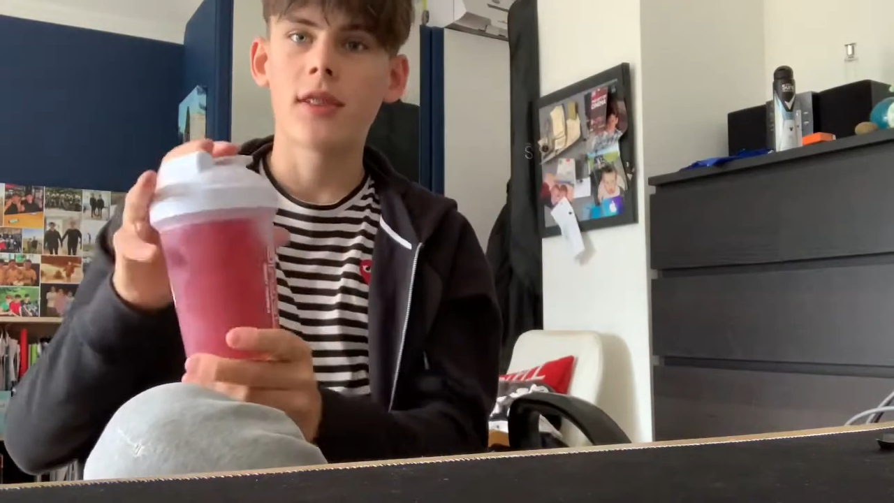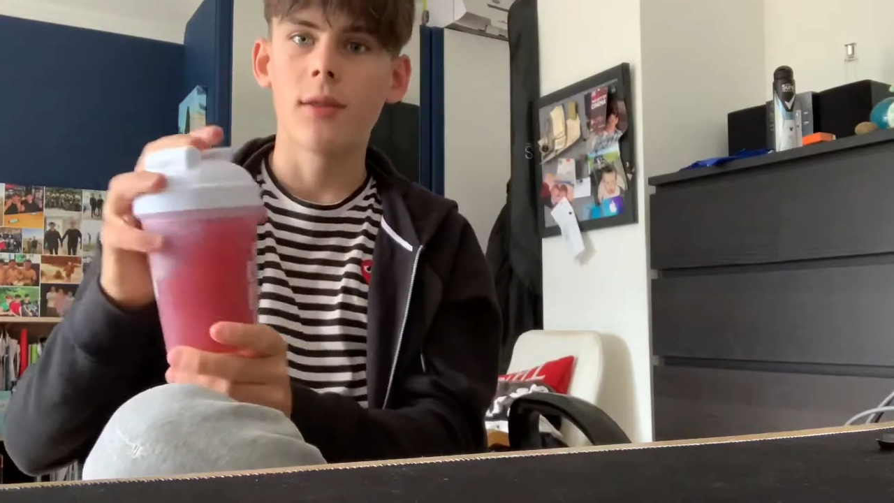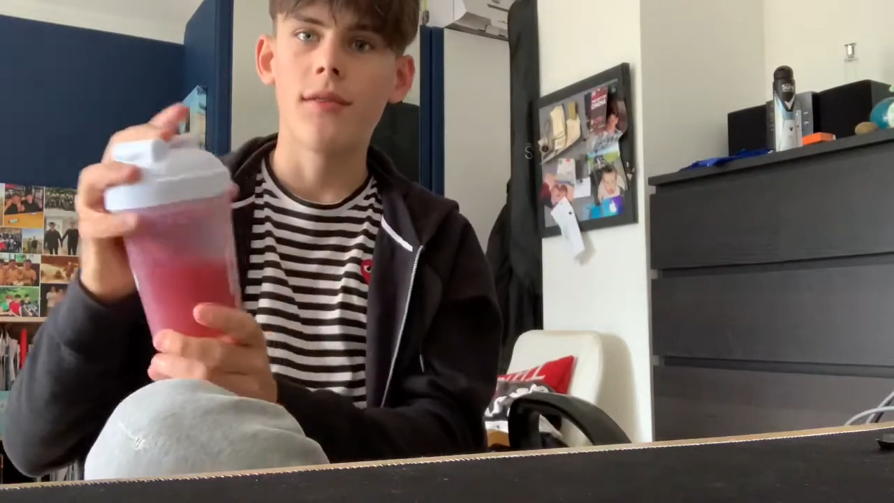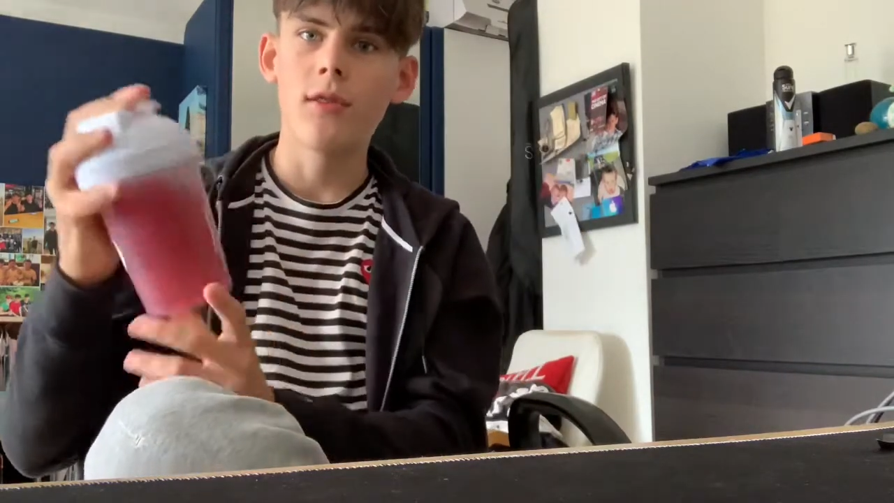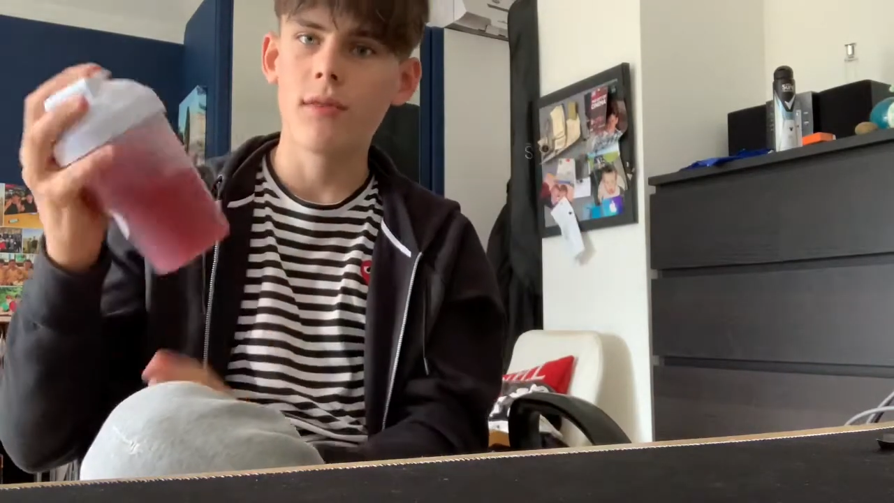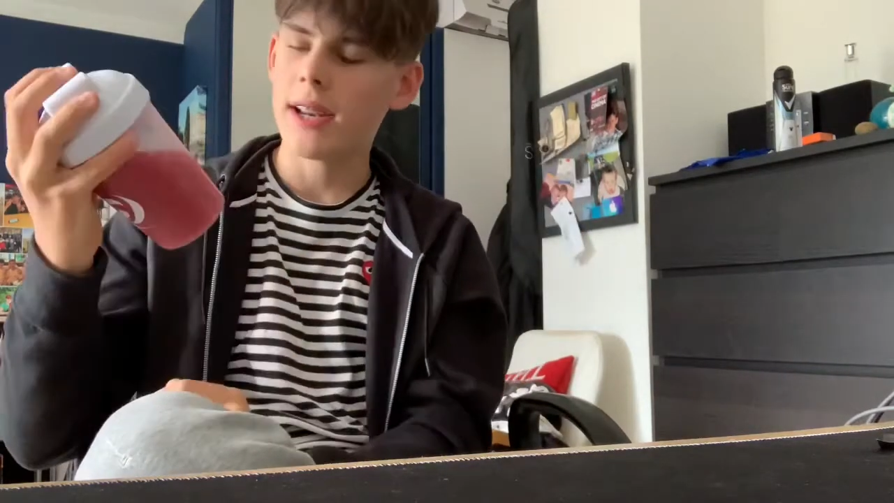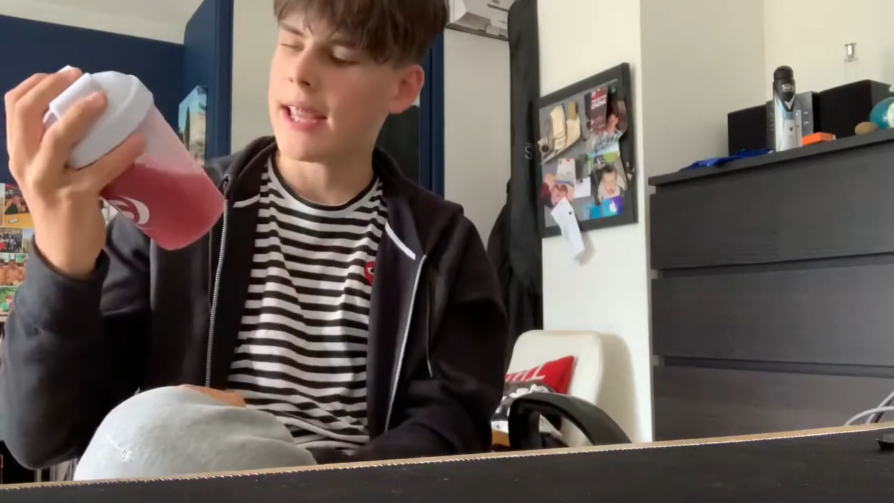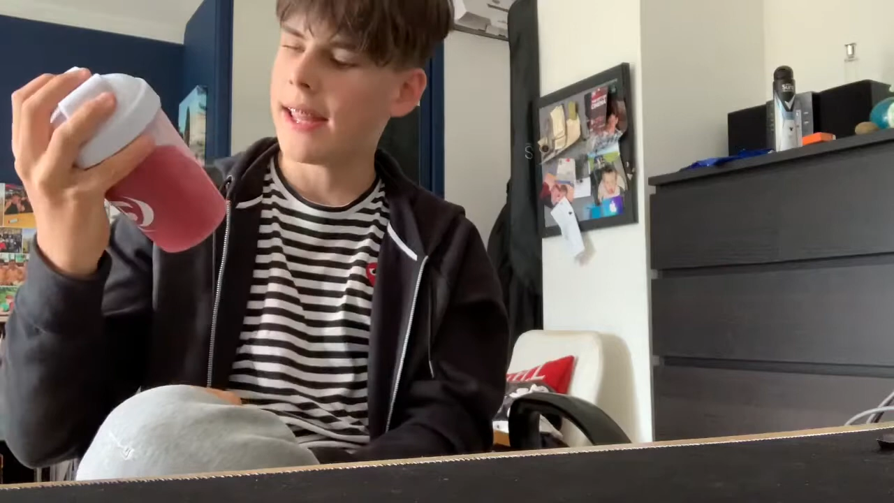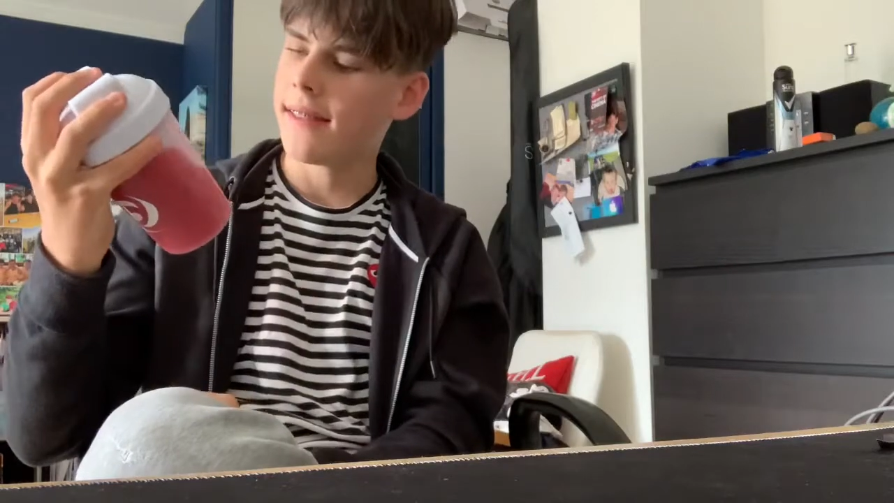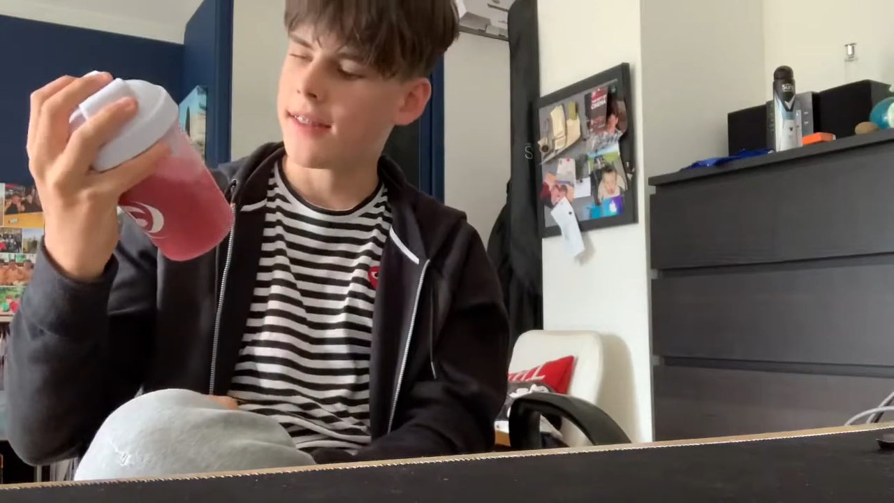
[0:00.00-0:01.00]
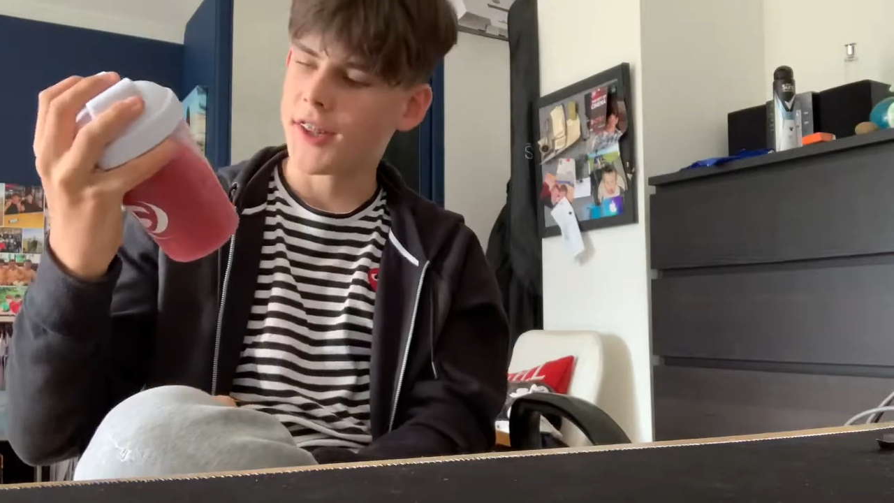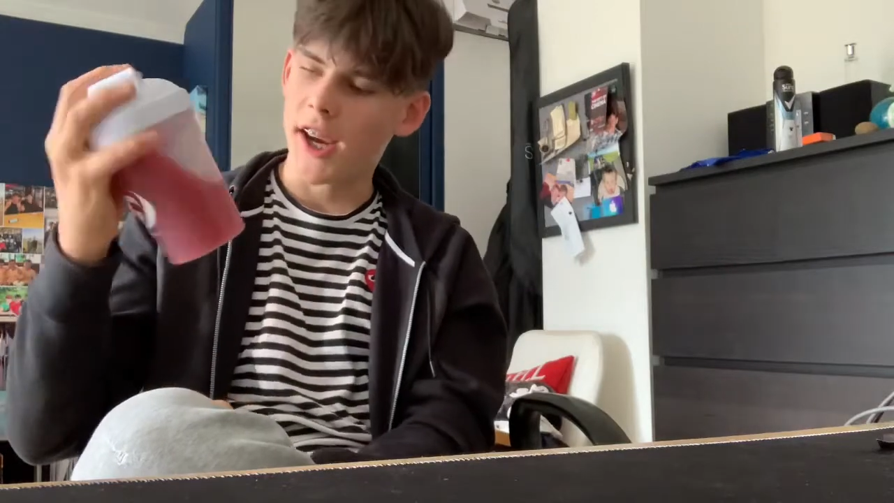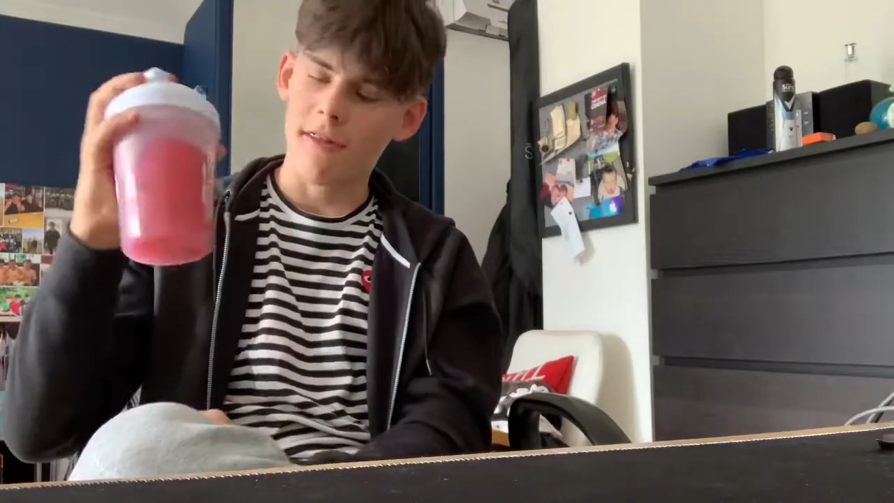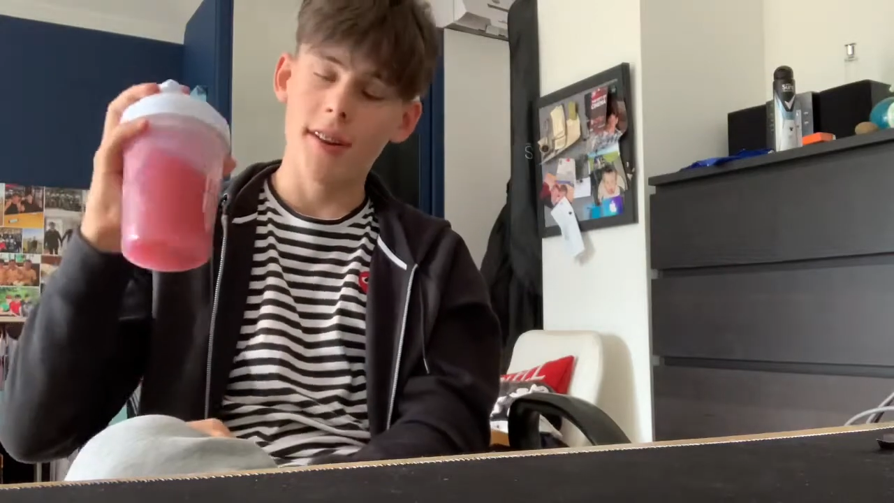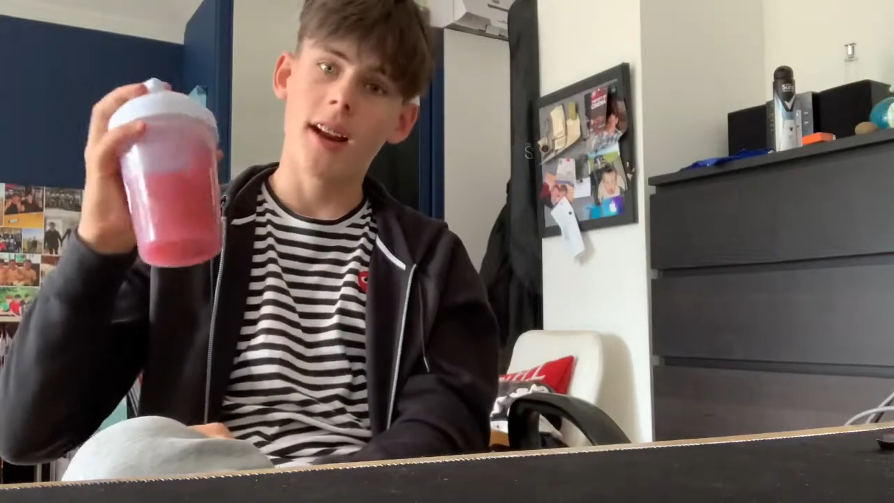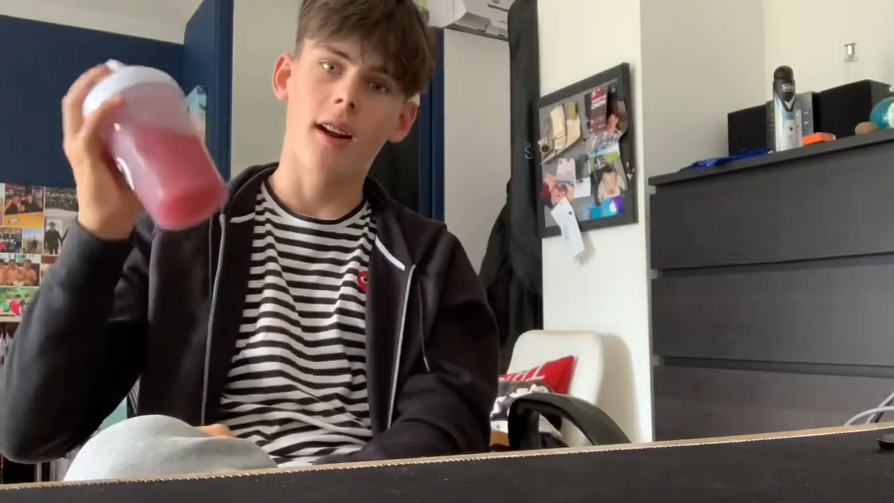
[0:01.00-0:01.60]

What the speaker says: So if you're really into cherry,